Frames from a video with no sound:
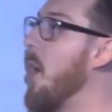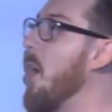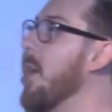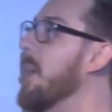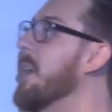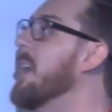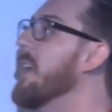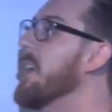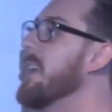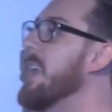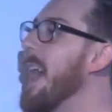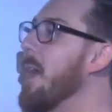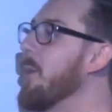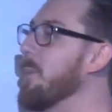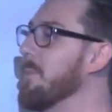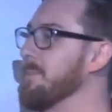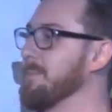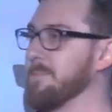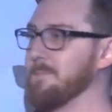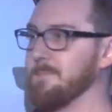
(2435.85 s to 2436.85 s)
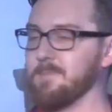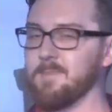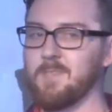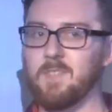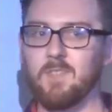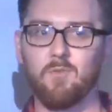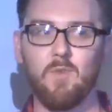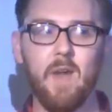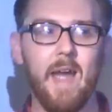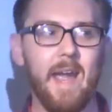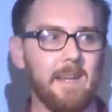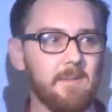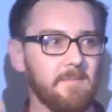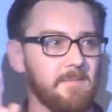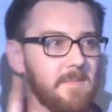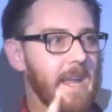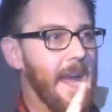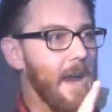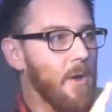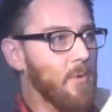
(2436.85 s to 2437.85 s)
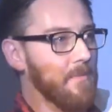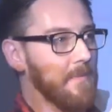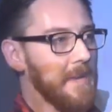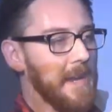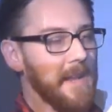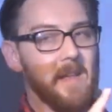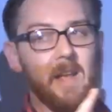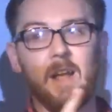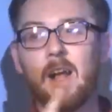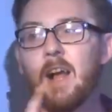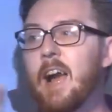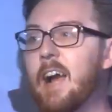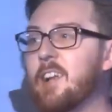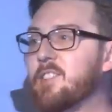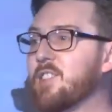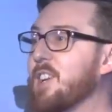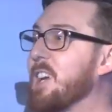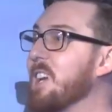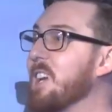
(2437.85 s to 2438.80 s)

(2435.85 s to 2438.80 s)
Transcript: Oh, now, right, now, it's a